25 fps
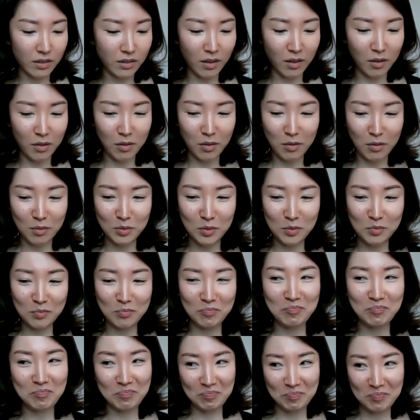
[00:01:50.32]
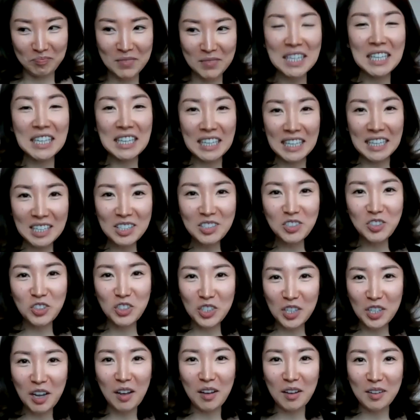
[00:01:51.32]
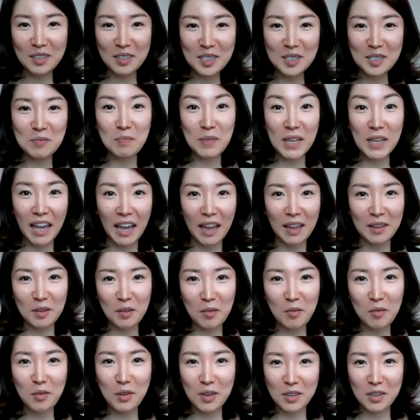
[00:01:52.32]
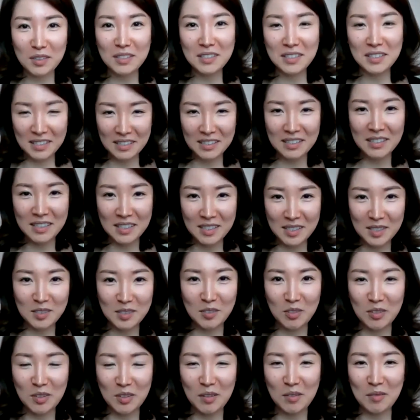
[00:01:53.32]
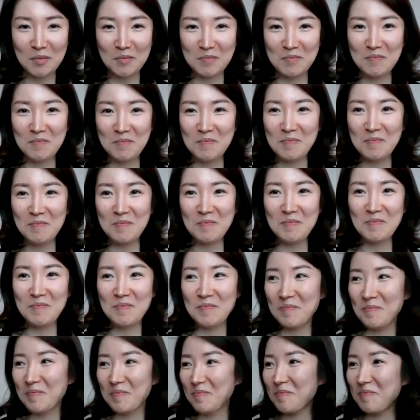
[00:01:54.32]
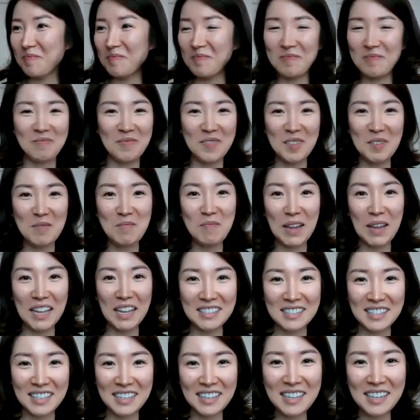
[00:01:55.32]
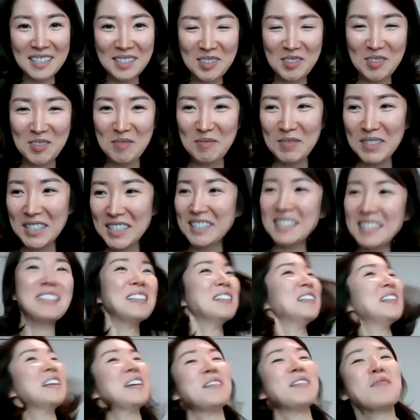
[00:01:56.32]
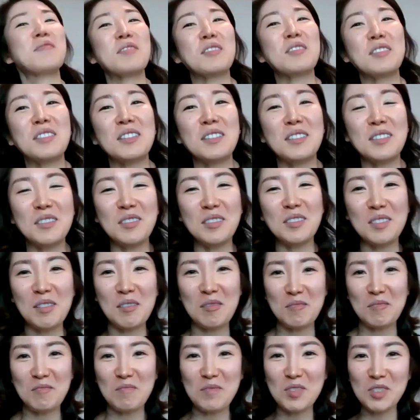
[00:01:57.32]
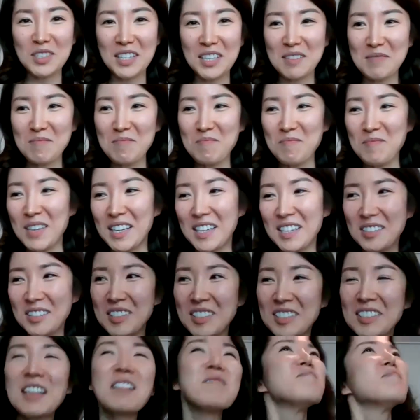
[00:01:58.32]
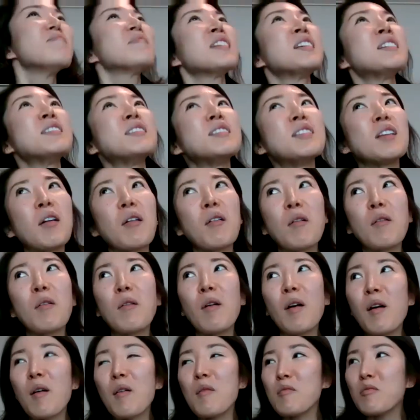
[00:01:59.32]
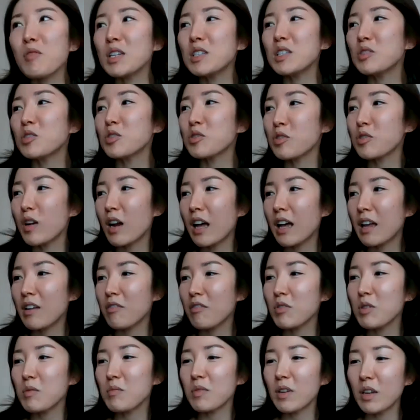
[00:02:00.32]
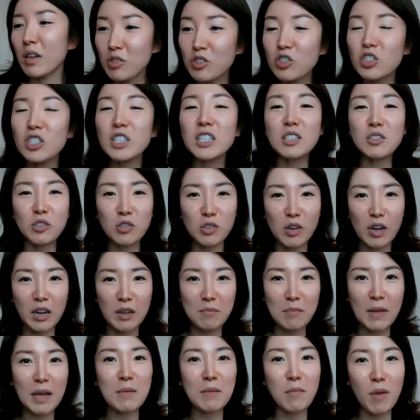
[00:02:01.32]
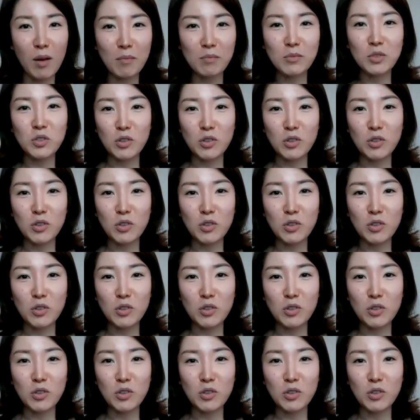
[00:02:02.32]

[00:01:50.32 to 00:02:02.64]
uh, teach us piano because it's you know the basic instrument like for you know music beginners so um we tried we uh, she tried my mom